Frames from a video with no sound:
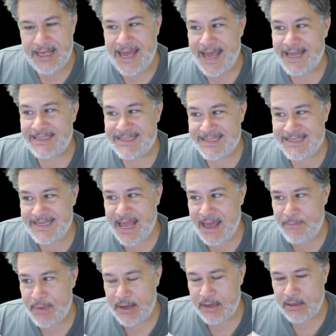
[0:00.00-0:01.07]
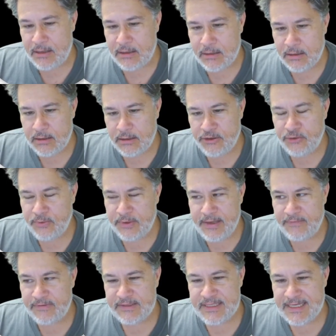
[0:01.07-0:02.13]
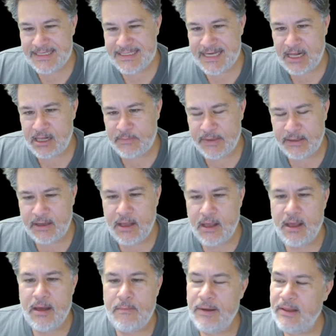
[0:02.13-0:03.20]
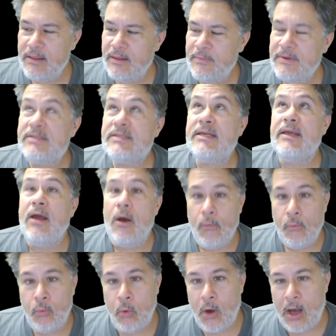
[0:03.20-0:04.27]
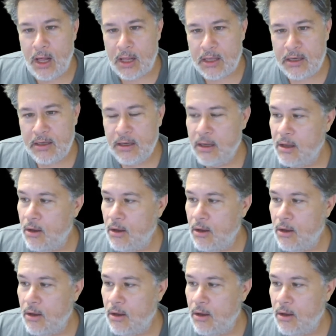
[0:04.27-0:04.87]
And salmon, you would never say salmon, but let me say walk.